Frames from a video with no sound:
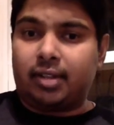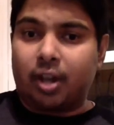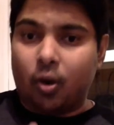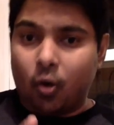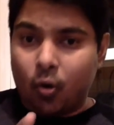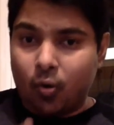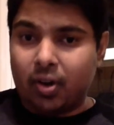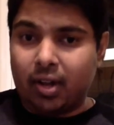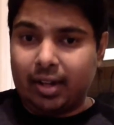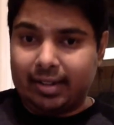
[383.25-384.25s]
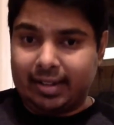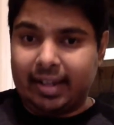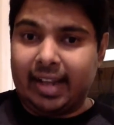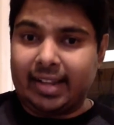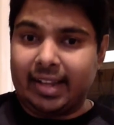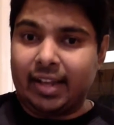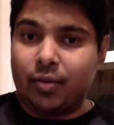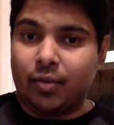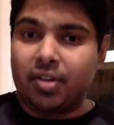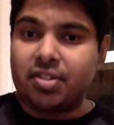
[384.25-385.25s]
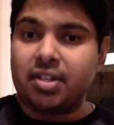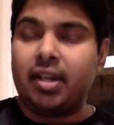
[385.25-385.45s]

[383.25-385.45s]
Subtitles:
The overall thing I think was